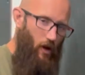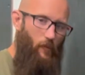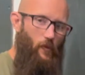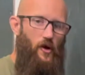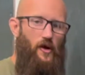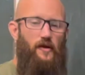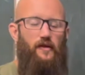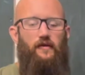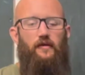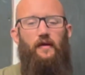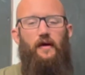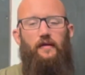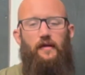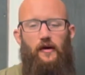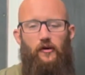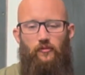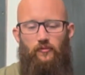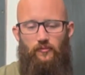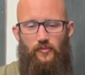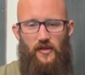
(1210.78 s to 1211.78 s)
not going to do that
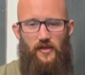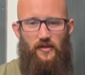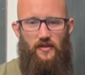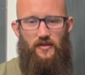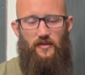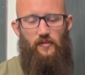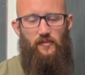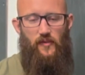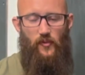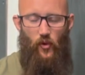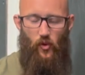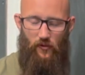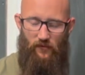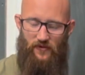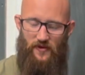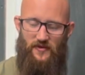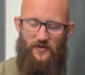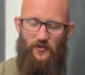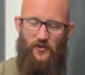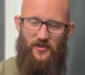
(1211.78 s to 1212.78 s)
now because it'll be boring for
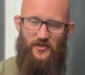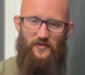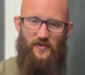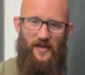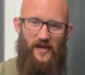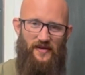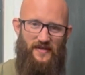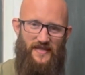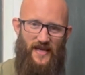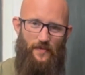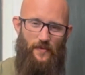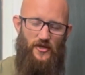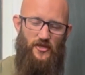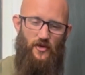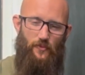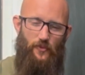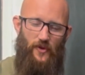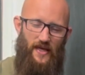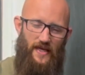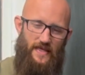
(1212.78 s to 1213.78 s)
you to watch me getting a tape measure,
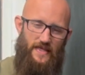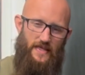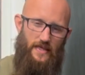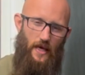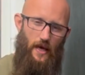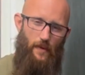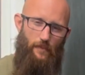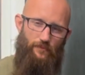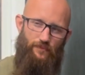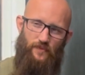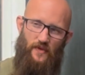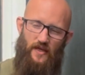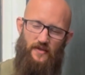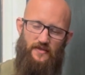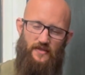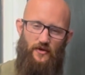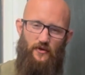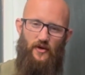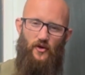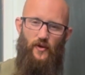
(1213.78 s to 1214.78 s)
but it's, to
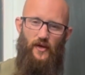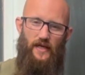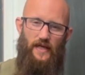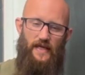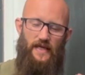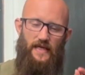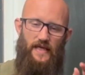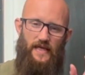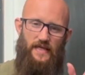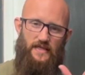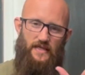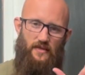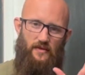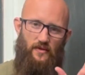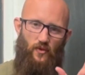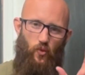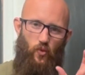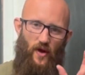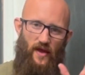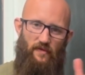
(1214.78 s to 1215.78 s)
do it quickly, it's the
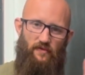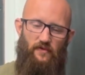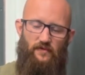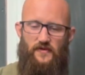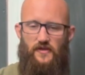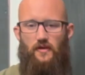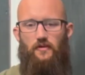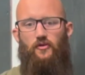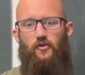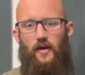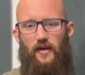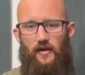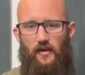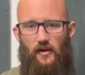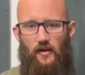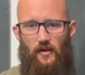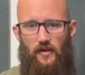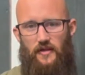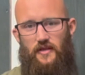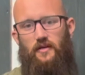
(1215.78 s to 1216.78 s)
width of 2 credit
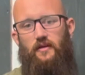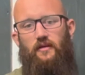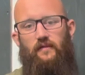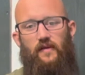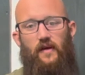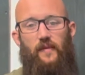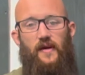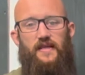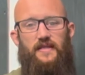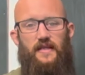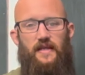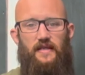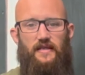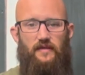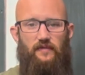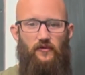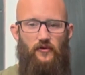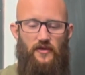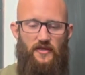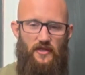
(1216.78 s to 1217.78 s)
cards, if that makes it easy
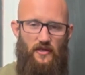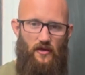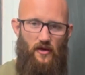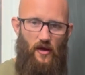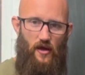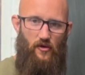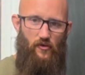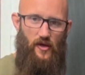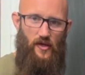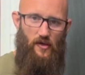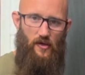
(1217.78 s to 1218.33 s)
for you. So you get a credit